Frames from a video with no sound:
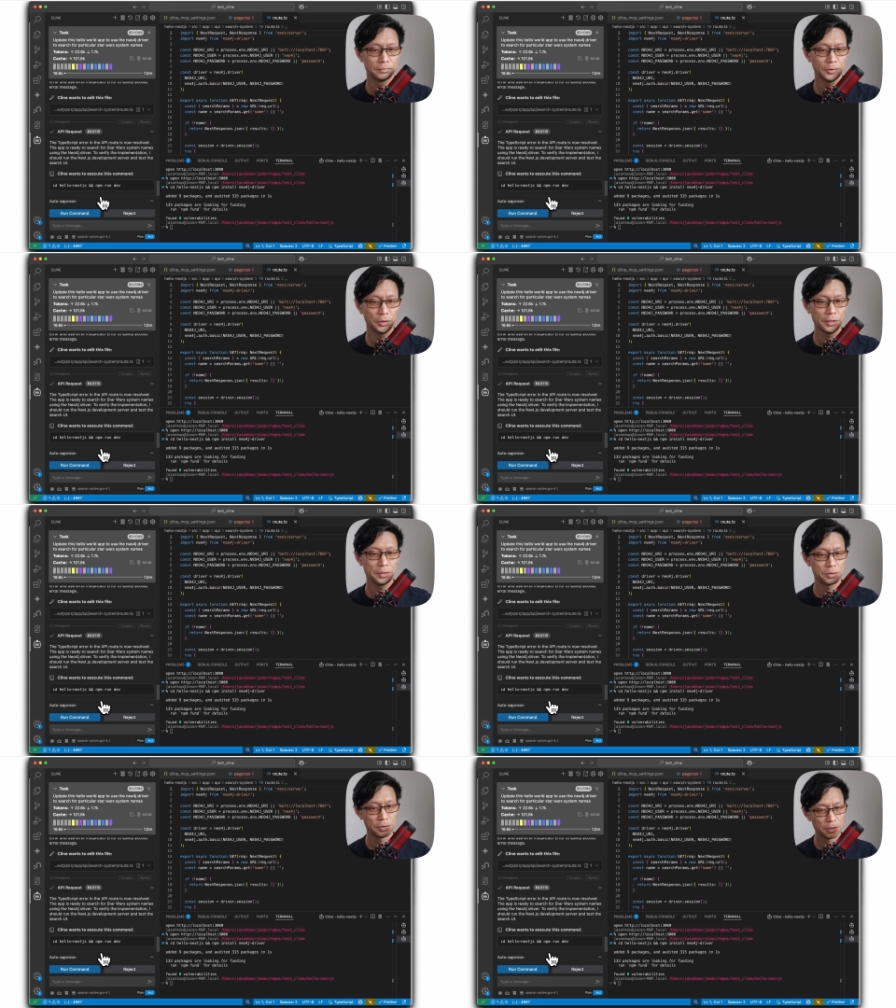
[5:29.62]
Okay,
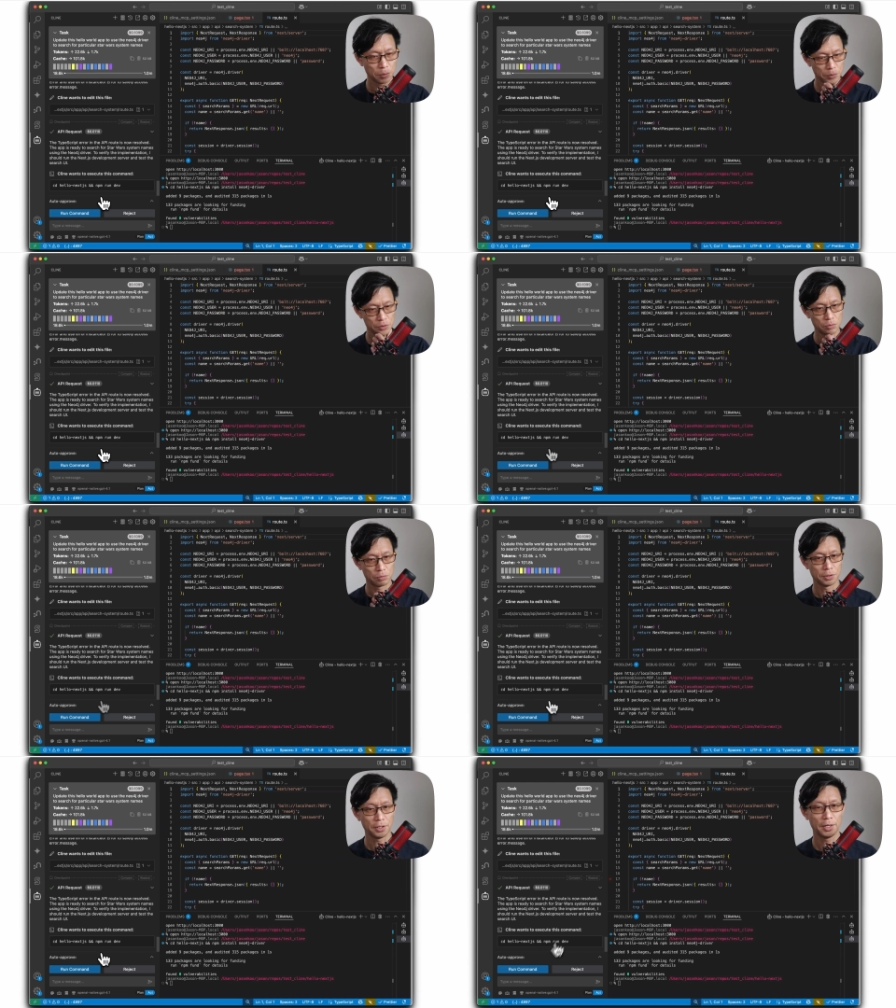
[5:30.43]
so here it wants to
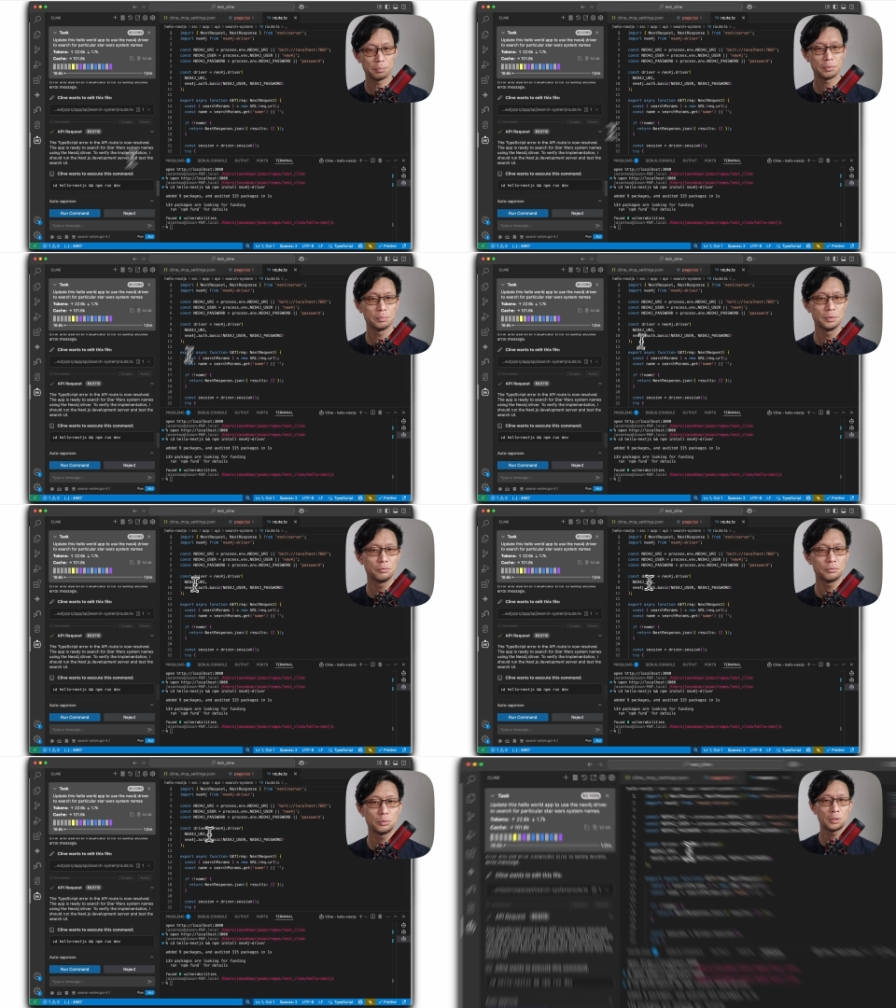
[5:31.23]
run the app.
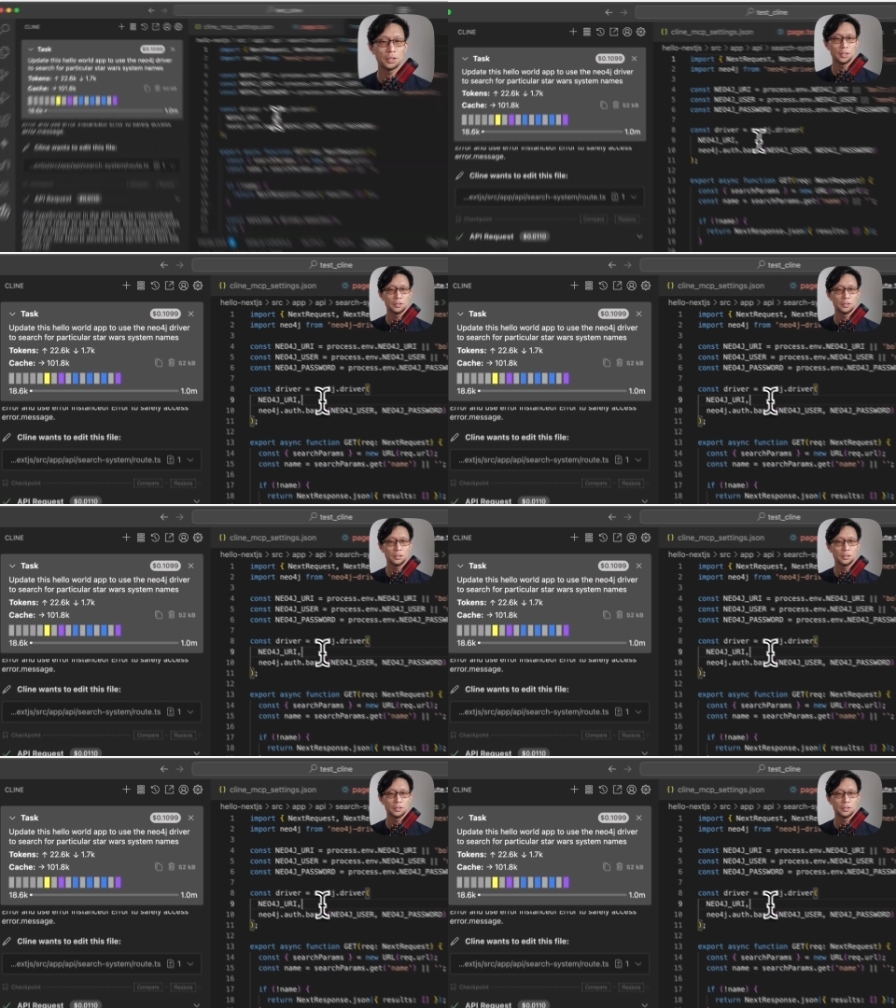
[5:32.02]
Before I let